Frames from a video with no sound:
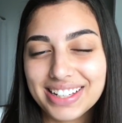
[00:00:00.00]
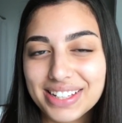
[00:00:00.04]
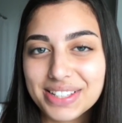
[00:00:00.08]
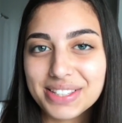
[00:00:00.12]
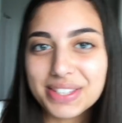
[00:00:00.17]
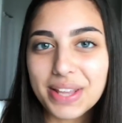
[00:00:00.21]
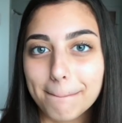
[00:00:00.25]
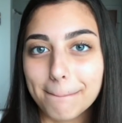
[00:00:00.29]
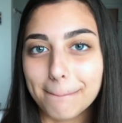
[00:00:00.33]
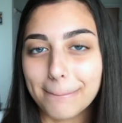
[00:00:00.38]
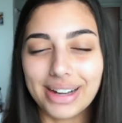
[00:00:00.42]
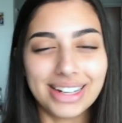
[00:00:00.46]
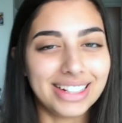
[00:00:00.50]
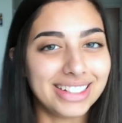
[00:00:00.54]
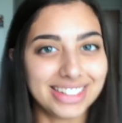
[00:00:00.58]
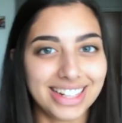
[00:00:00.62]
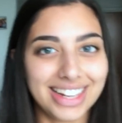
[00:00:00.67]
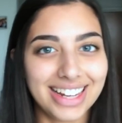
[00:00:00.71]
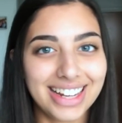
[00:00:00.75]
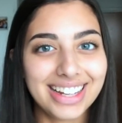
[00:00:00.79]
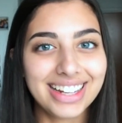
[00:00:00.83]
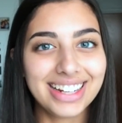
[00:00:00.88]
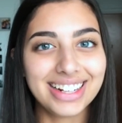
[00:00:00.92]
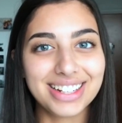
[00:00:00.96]
is
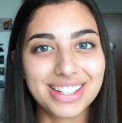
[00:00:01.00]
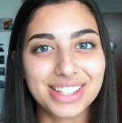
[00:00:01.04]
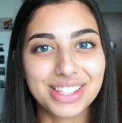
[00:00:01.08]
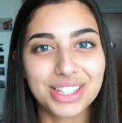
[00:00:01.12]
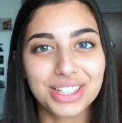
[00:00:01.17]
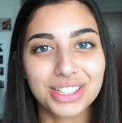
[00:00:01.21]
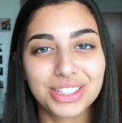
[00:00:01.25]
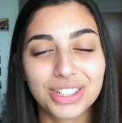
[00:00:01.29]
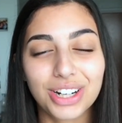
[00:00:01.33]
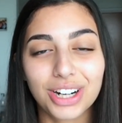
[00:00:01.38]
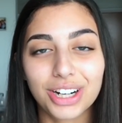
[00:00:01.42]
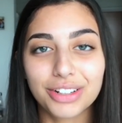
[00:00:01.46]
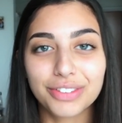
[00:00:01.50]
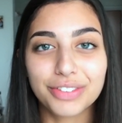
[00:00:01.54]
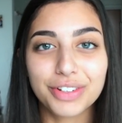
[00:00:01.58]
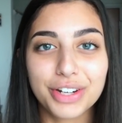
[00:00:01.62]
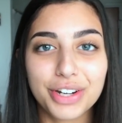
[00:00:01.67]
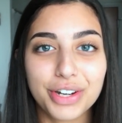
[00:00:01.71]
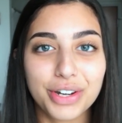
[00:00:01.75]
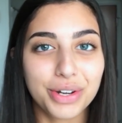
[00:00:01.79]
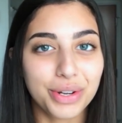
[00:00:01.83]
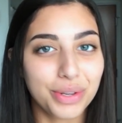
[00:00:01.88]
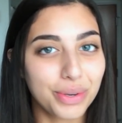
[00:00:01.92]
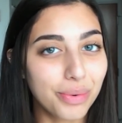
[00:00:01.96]
Monday. It is the start of a
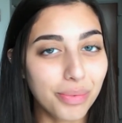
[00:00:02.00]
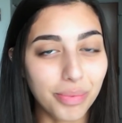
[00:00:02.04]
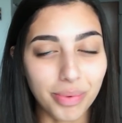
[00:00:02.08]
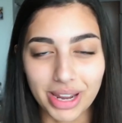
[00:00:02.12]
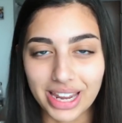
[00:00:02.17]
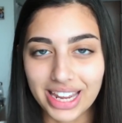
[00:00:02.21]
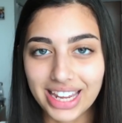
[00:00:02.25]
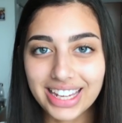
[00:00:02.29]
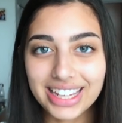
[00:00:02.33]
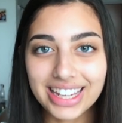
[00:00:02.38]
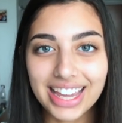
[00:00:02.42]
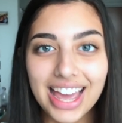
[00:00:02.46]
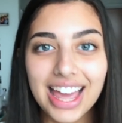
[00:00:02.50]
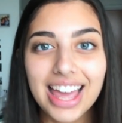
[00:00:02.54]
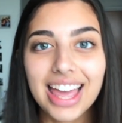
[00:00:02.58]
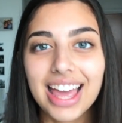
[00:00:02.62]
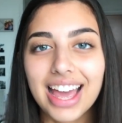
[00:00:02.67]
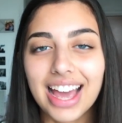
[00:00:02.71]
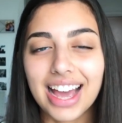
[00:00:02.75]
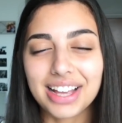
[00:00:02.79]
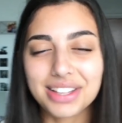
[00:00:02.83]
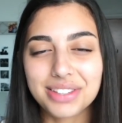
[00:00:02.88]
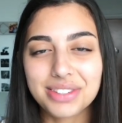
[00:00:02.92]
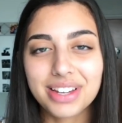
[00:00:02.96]
new week.
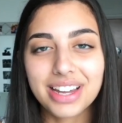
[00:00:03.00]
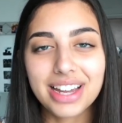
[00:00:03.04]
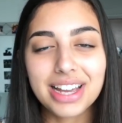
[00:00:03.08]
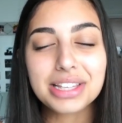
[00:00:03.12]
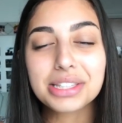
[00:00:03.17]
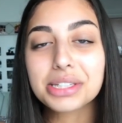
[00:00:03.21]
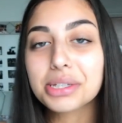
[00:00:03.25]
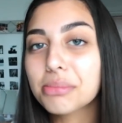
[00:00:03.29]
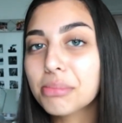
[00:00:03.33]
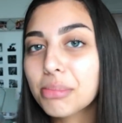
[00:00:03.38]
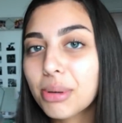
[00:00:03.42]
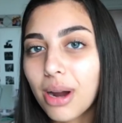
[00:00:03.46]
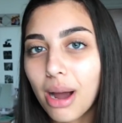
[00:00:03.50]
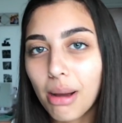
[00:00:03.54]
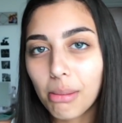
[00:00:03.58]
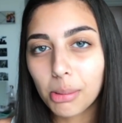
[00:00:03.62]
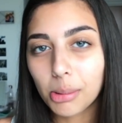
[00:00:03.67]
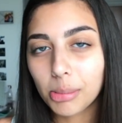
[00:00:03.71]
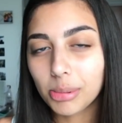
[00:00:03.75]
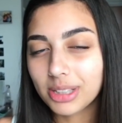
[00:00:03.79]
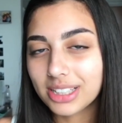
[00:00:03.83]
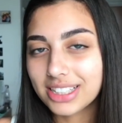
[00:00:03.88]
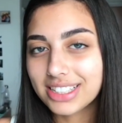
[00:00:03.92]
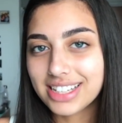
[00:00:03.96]
As you guys can
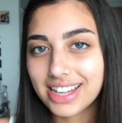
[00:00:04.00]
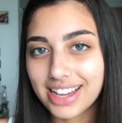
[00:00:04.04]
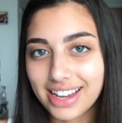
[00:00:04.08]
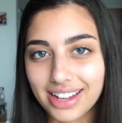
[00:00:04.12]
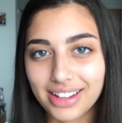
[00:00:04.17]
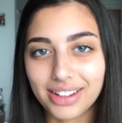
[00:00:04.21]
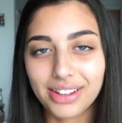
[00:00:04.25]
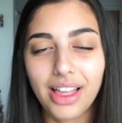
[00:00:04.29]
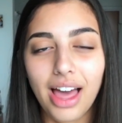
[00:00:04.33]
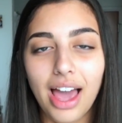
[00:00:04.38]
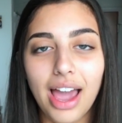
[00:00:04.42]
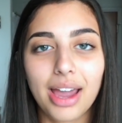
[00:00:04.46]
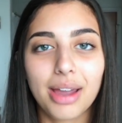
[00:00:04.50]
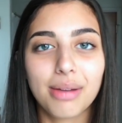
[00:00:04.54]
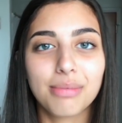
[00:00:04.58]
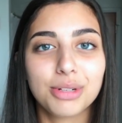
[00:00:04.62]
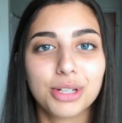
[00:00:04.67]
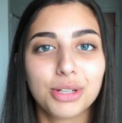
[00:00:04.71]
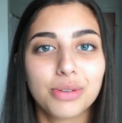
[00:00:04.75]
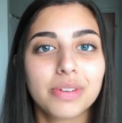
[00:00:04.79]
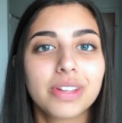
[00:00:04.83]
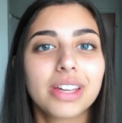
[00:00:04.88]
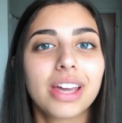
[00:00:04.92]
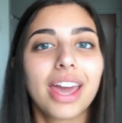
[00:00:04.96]
probably tell, I am
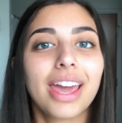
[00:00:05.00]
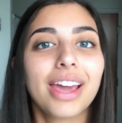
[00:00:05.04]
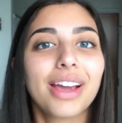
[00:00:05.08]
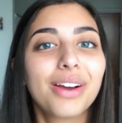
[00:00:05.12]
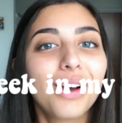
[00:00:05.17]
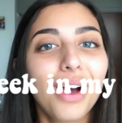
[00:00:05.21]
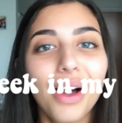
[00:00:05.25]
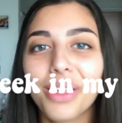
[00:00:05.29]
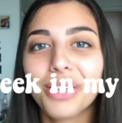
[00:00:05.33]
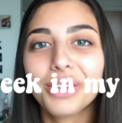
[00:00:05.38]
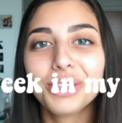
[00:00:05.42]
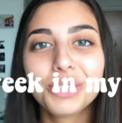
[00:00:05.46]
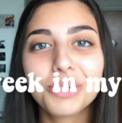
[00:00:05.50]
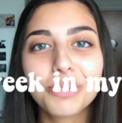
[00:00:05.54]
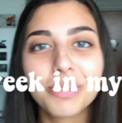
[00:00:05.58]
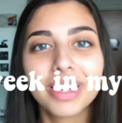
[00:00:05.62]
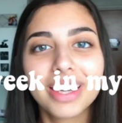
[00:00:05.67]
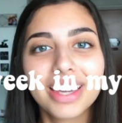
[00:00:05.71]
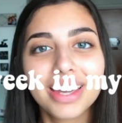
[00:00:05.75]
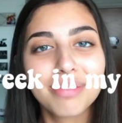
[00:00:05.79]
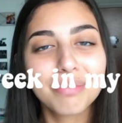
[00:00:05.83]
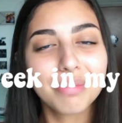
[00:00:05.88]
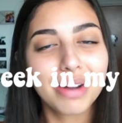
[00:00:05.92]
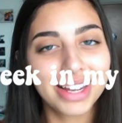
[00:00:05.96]
doing a college
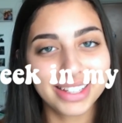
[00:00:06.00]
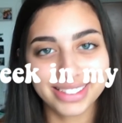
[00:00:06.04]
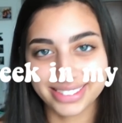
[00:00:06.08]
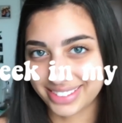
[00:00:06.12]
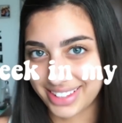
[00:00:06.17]
week in my